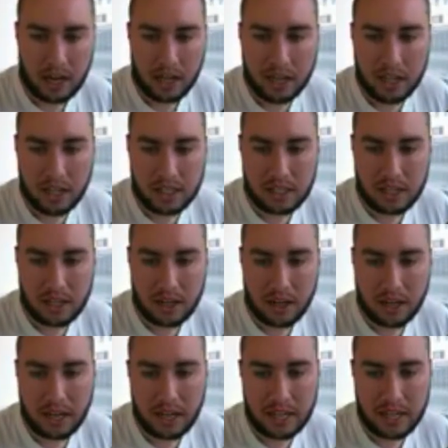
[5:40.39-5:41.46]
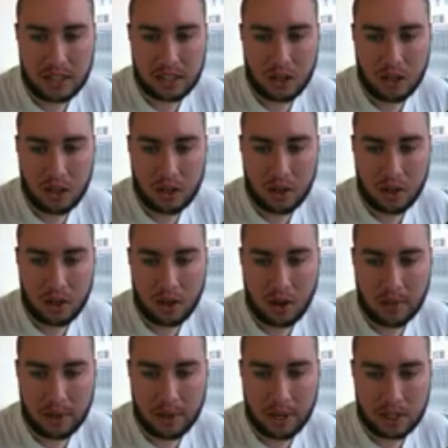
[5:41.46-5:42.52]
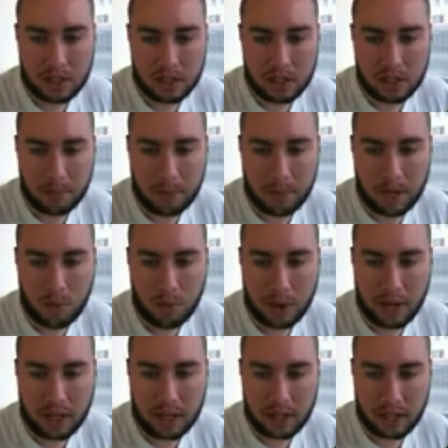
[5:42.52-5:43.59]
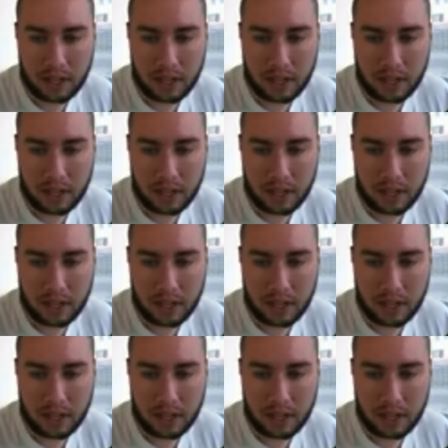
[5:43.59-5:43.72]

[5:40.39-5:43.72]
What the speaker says: This here is a lower low, but it's just a big wick.